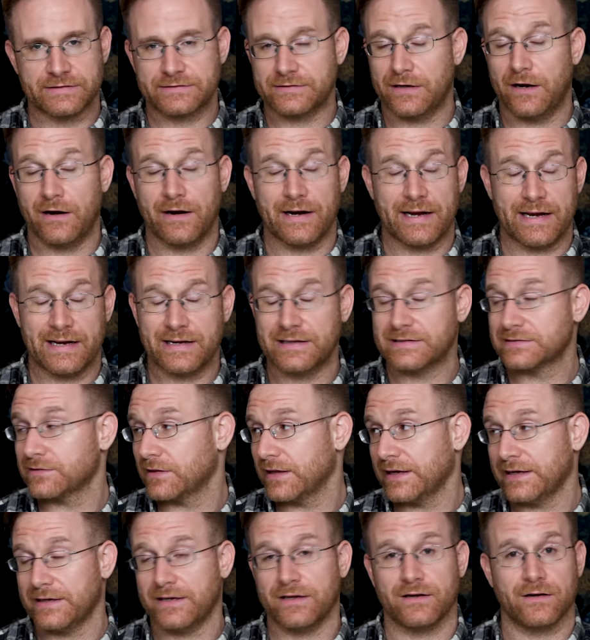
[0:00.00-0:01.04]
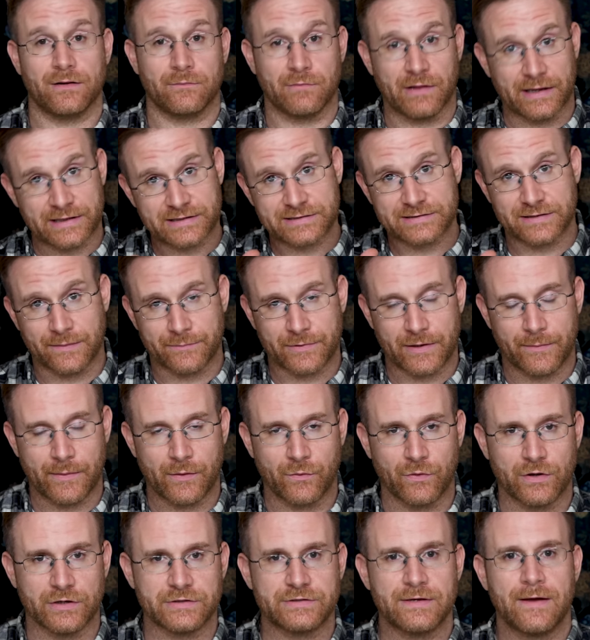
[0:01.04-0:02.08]
Sorry, it is late here. I'm like slipping on my
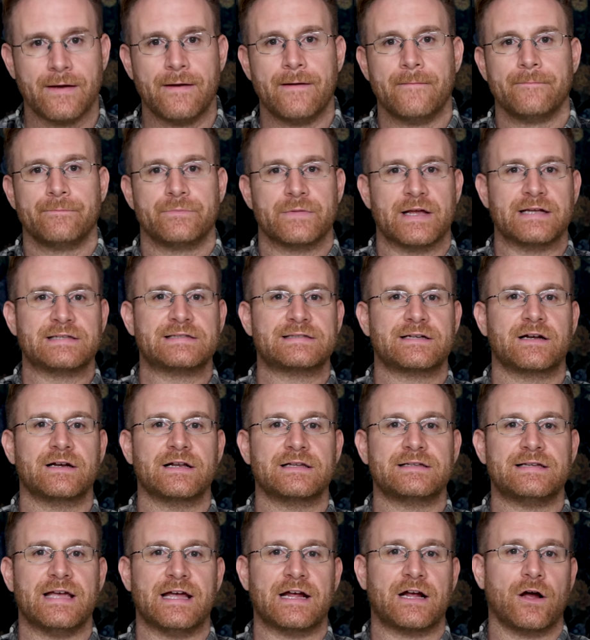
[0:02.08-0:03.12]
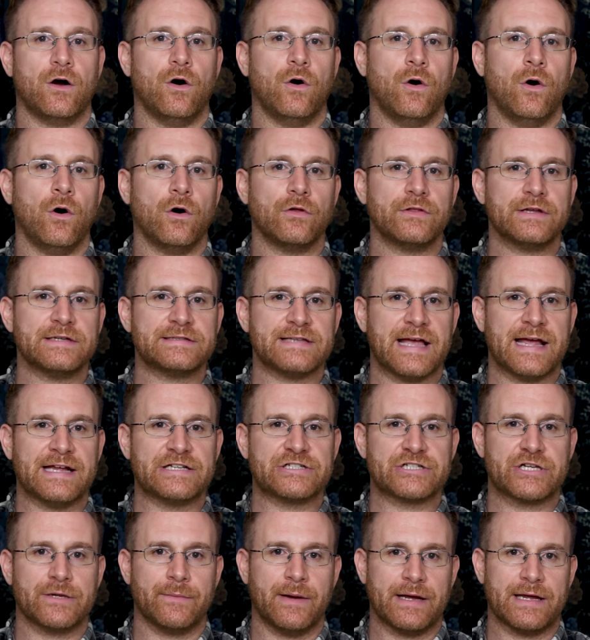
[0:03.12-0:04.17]
words. It's going to take all these
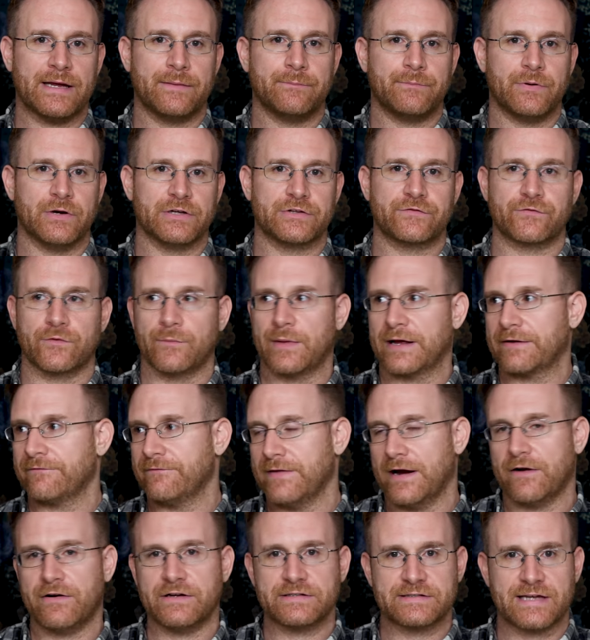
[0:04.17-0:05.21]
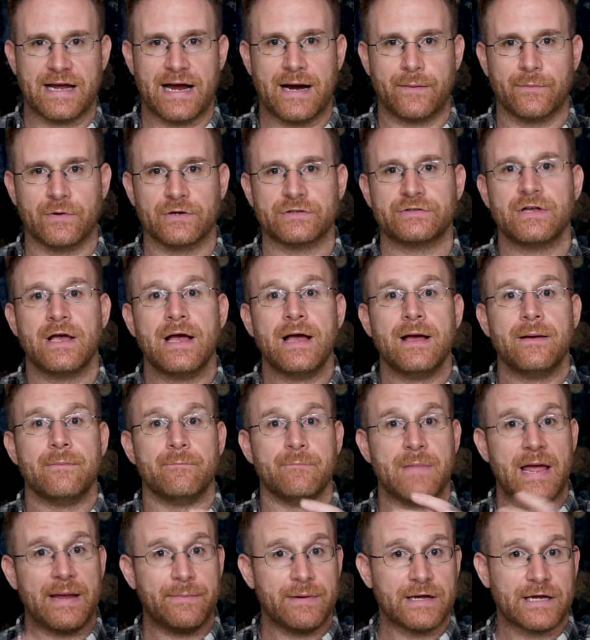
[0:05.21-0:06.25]
HDMI inputs from like various cameras,
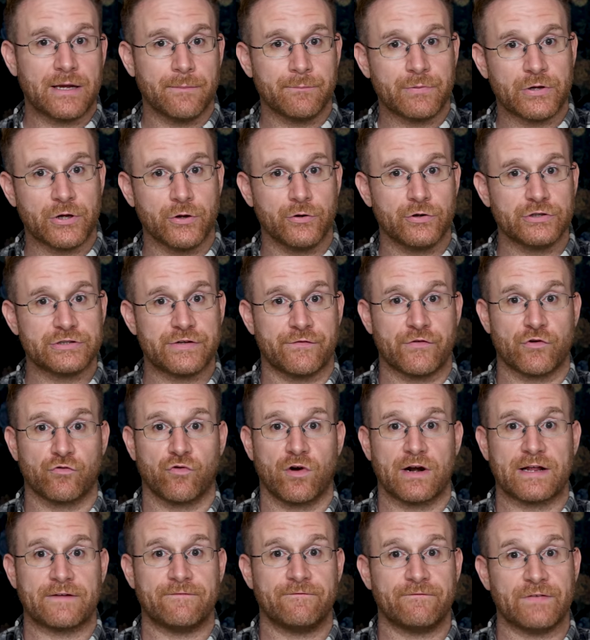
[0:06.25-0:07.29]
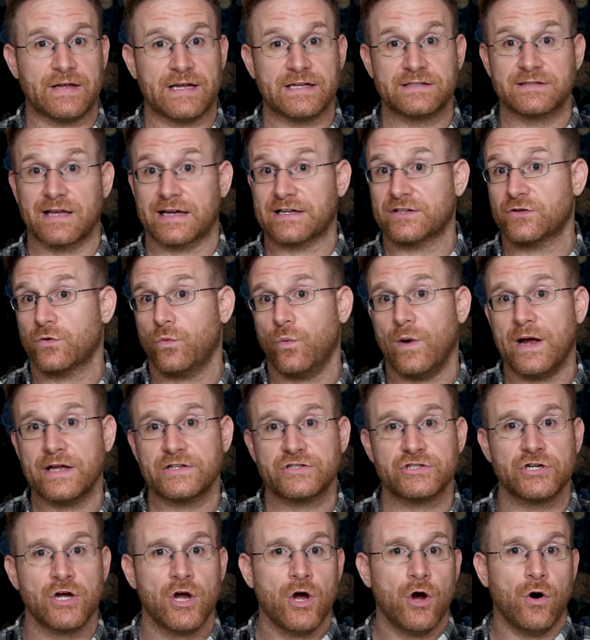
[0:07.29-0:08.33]
maybe computers if you're running feeds like
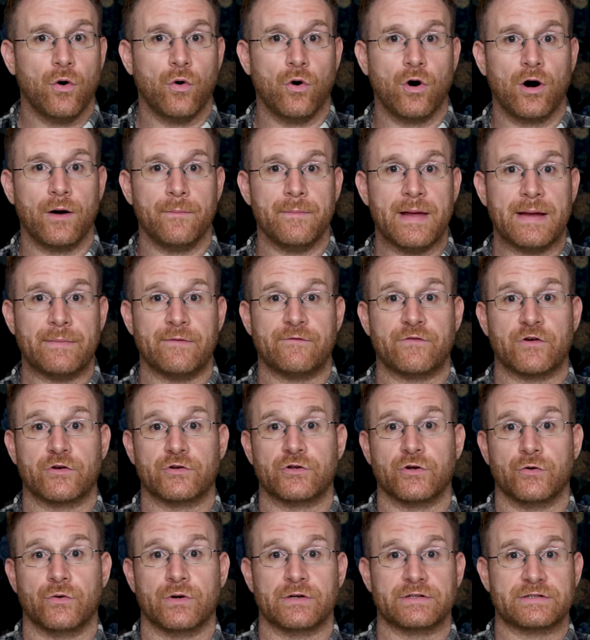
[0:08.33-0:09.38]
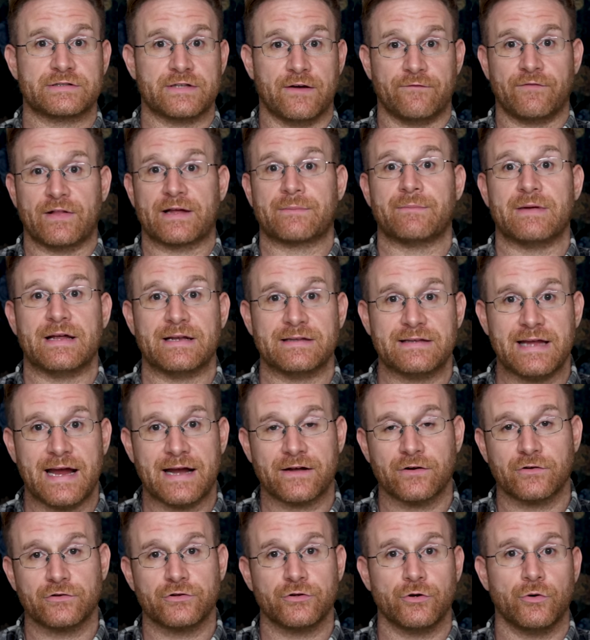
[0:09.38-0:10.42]
Twitch, or maybe if you're doing stuff like me and
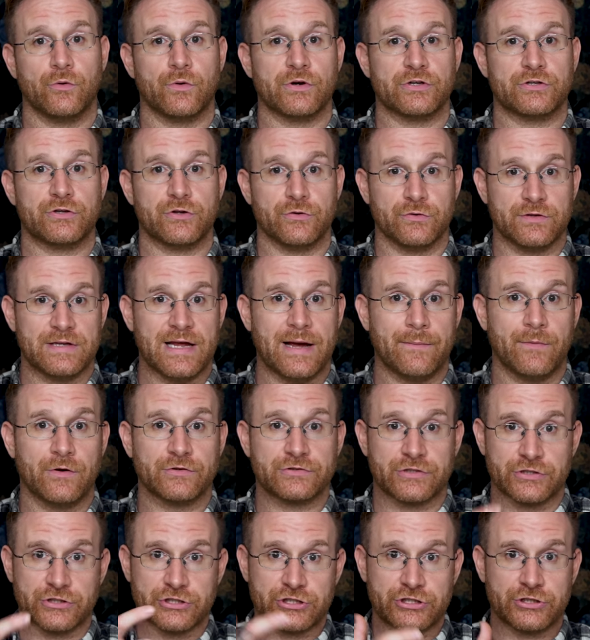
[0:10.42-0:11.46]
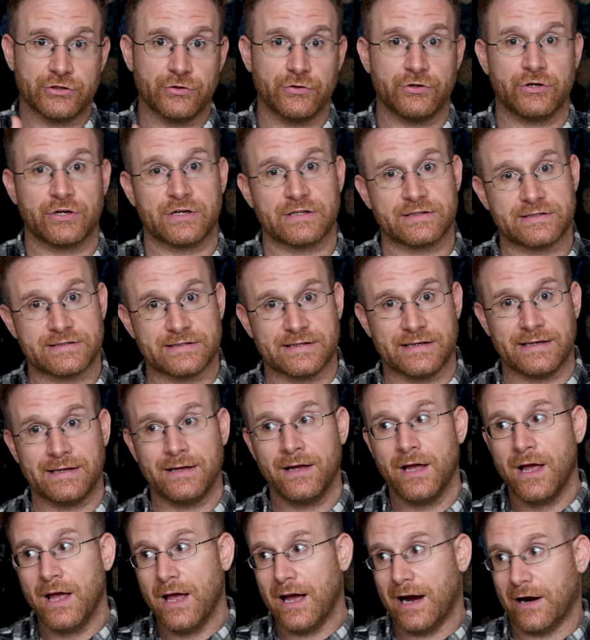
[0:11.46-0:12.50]
Daniel do, where we do demos and shoot, and you can
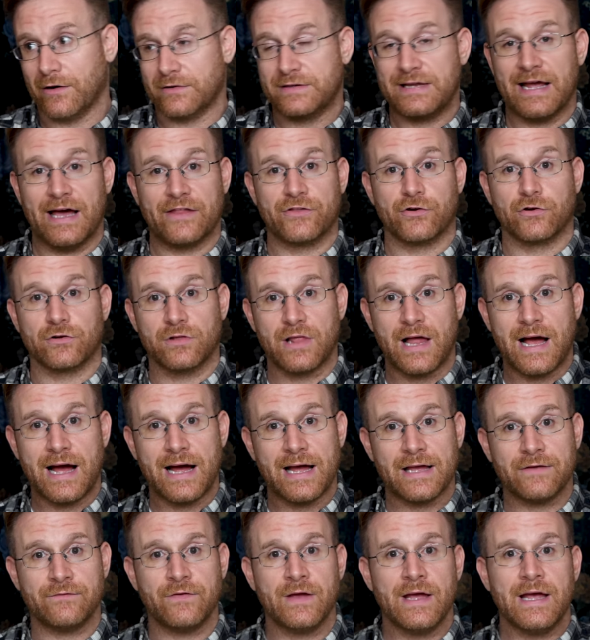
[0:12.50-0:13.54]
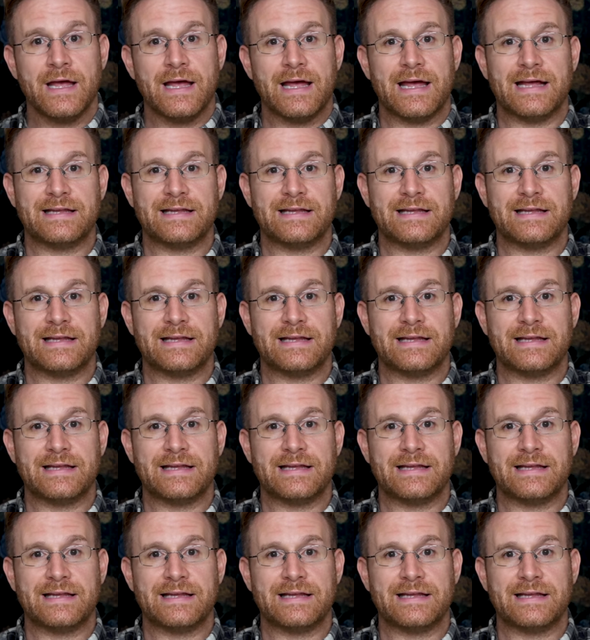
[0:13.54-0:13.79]
see our tether live.